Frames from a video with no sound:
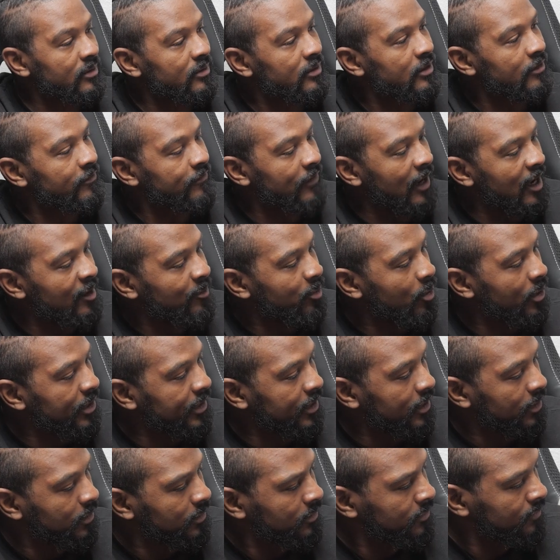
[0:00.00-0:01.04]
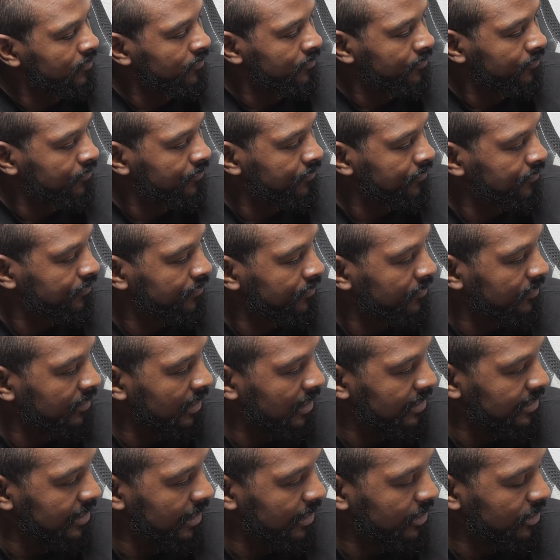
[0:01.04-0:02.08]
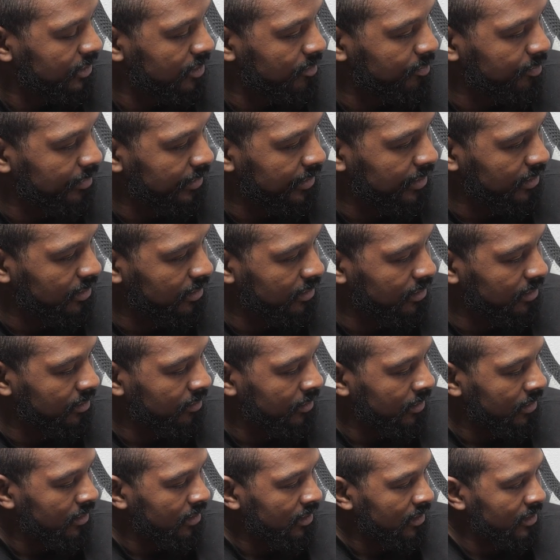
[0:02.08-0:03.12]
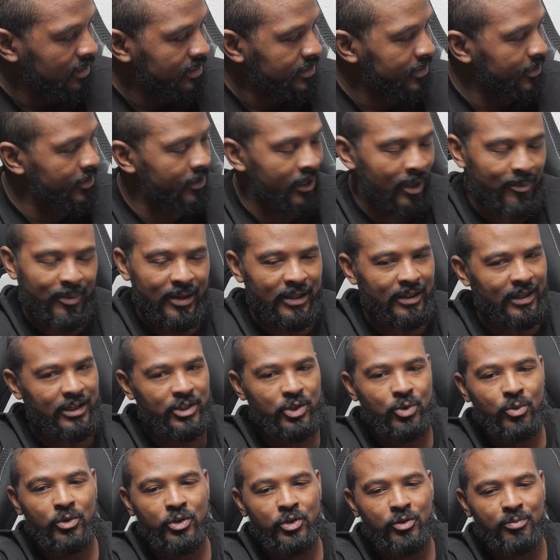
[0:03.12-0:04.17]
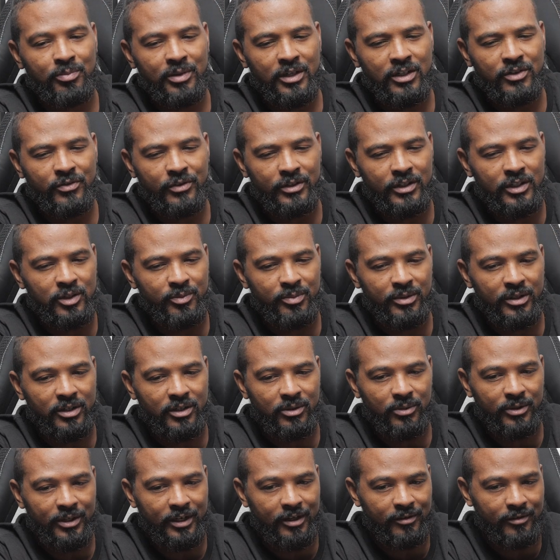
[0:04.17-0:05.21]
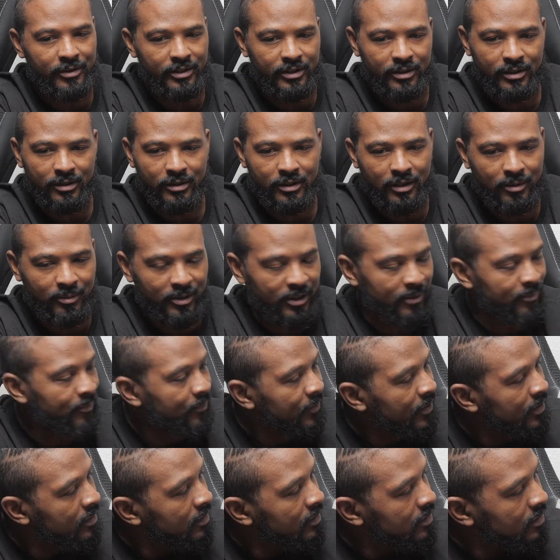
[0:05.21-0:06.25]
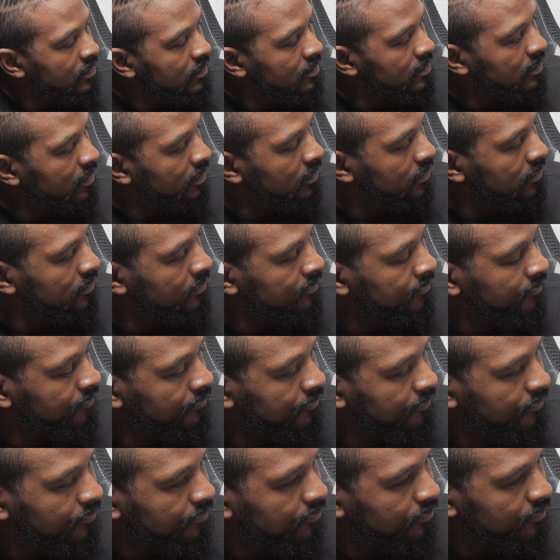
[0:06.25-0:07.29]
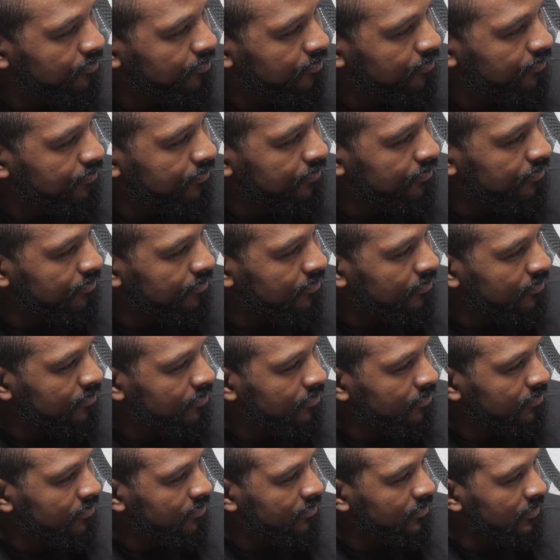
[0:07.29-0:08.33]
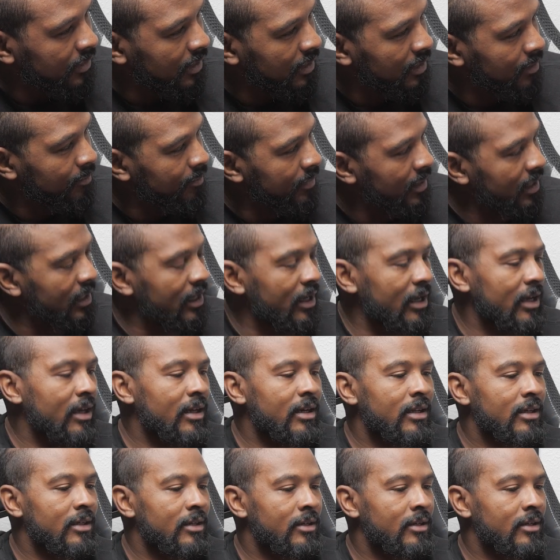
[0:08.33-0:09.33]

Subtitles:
A 5.0, that's actually pretty good, considering I paid like $200 for this book or whatever, you know what I mean? So, not bad.